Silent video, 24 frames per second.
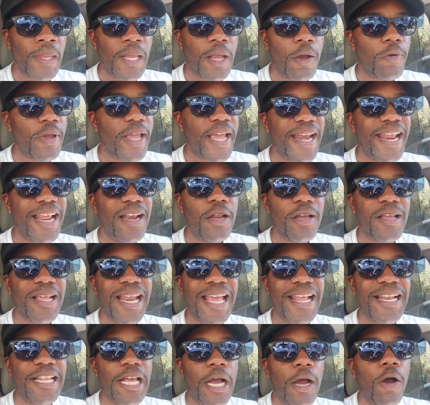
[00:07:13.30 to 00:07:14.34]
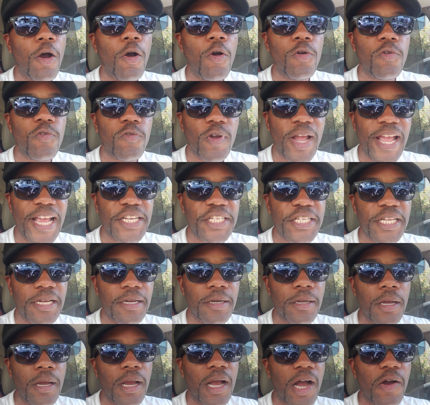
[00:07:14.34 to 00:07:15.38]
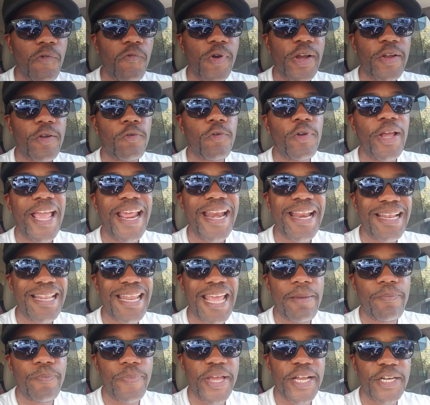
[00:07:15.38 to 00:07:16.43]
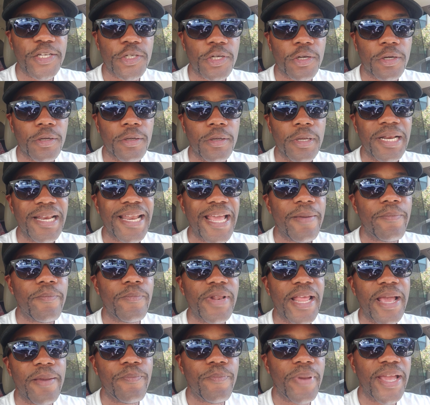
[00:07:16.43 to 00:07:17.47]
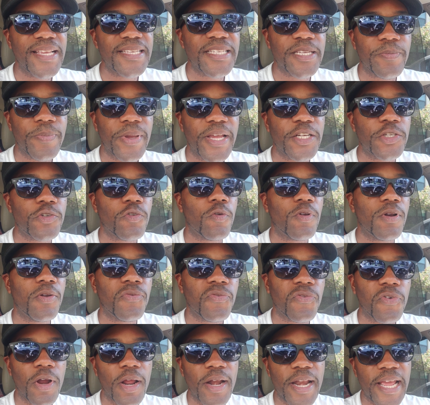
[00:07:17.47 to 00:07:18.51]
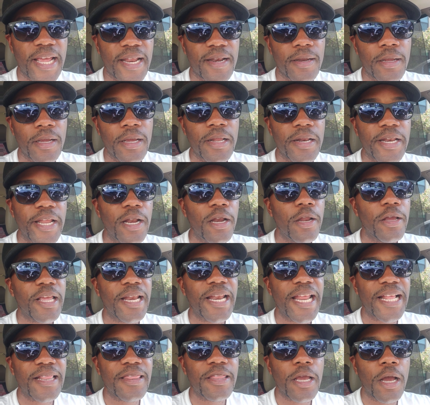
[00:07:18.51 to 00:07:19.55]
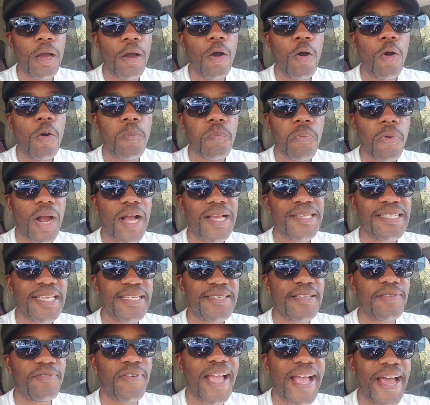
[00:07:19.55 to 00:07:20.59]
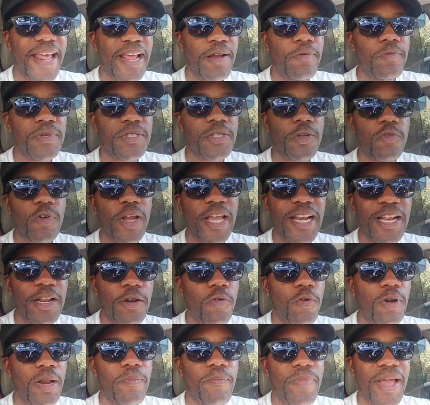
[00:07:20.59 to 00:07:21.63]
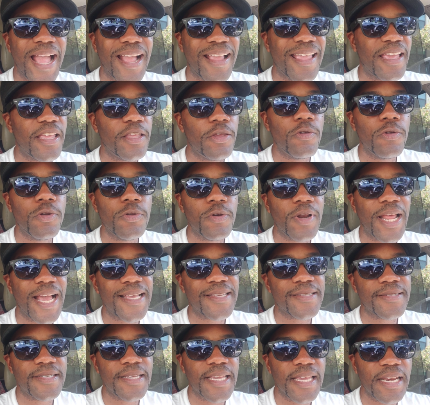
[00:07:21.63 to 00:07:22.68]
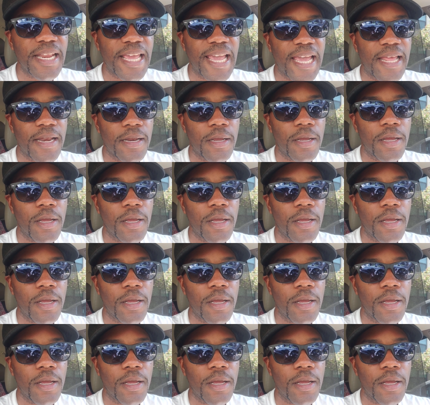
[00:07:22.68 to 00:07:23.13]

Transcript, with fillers: okay, they're looking at the whole creation of what created that picture, that, that basic picture on the front end. They're looking at the whole process of how that was created on the back end. You do not see that.